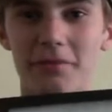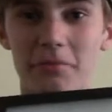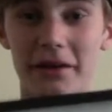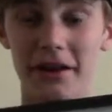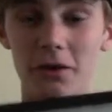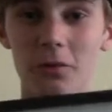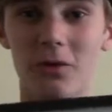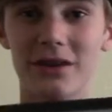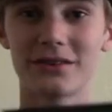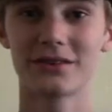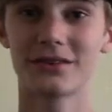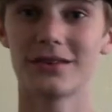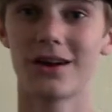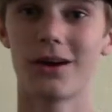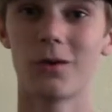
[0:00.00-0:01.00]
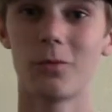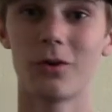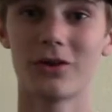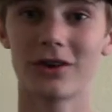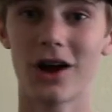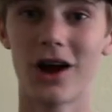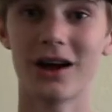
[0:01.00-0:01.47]
the bigger ones
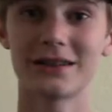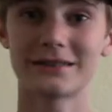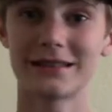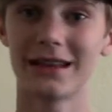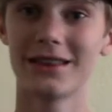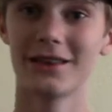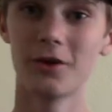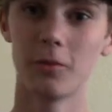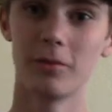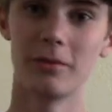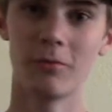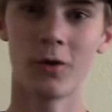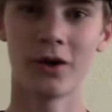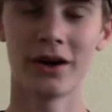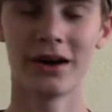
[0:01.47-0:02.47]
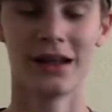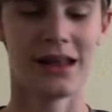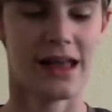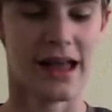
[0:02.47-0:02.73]
will cost a little bit more.